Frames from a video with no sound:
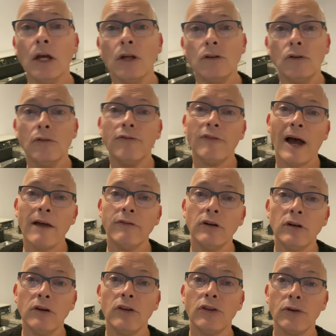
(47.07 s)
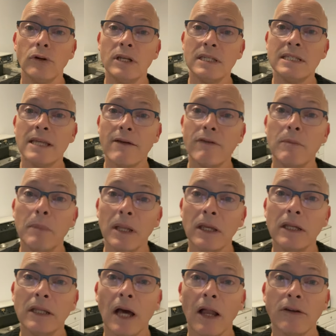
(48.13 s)
to $537
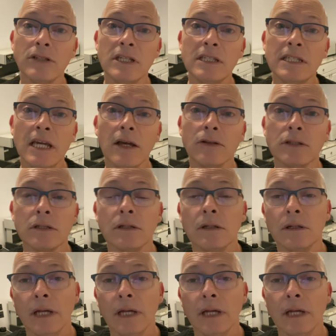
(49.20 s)
million in sales.